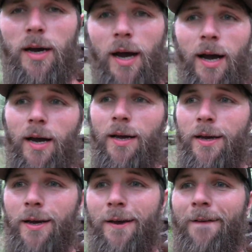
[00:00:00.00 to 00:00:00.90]

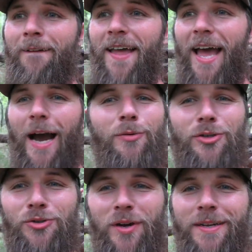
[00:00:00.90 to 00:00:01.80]
I was
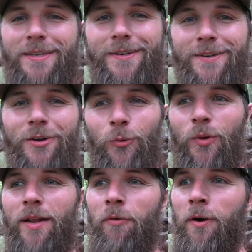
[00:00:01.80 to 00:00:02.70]
just trying to get
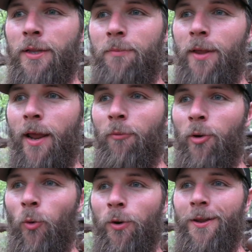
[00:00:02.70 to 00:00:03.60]
rid of a clip that I
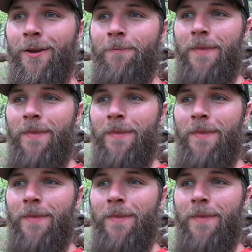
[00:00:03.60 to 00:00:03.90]
recorded,